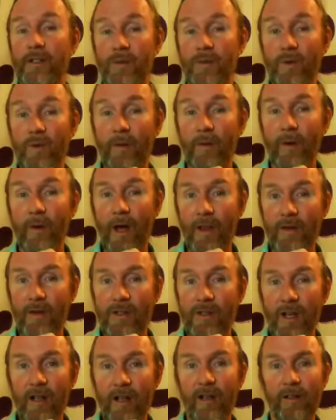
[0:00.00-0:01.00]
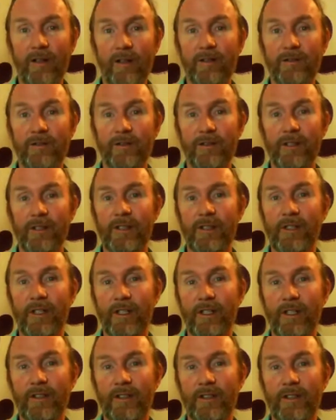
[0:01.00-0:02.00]
is really rather subtle, isn't
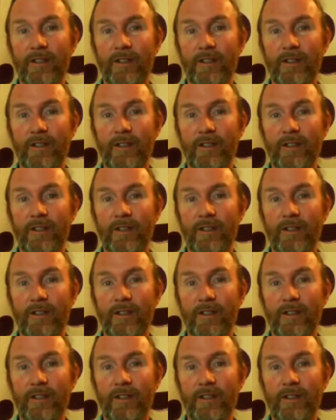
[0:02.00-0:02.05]
it?